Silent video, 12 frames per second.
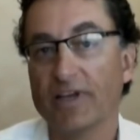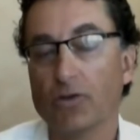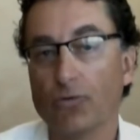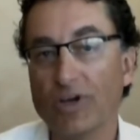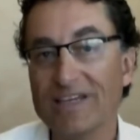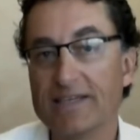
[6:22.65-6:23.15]
And
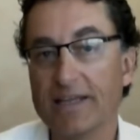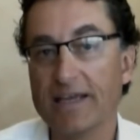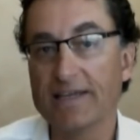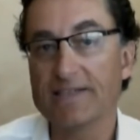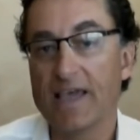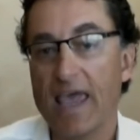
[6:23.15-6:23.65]
the reason
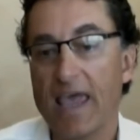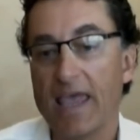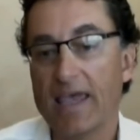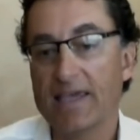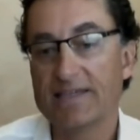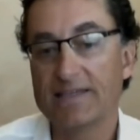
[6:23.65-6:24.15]

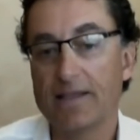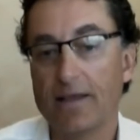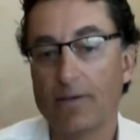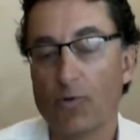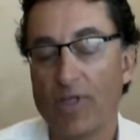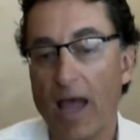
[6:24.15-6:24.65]
is
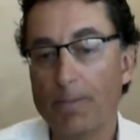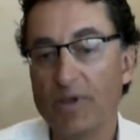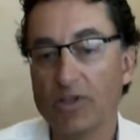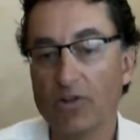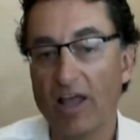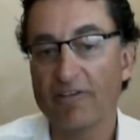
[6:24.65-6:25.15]
with
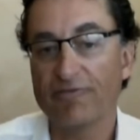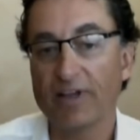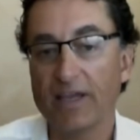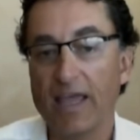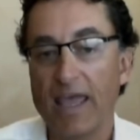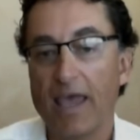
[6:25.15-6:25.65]
IP
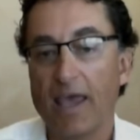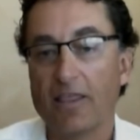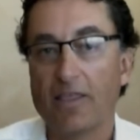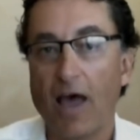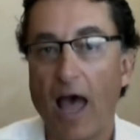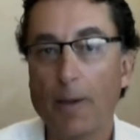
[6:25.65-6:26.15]
telephony,
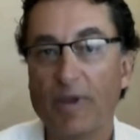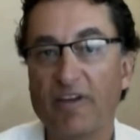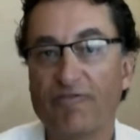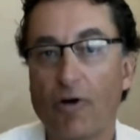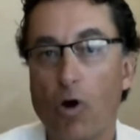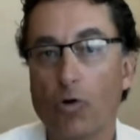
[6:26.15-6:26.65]
the IP
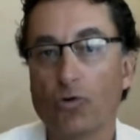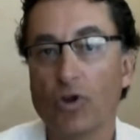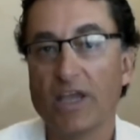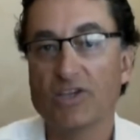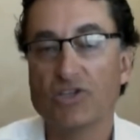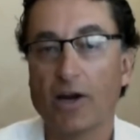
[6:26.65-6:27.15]
phone
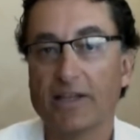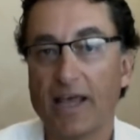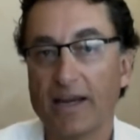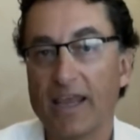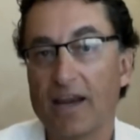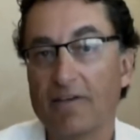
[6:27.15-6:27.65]
is on a
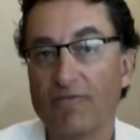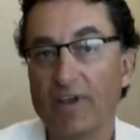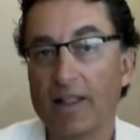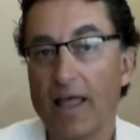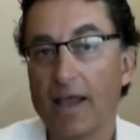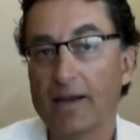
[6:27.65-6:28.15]
dedicated
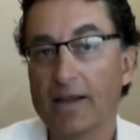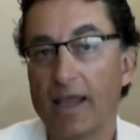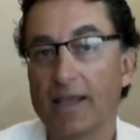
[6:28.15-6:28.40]
VLAN.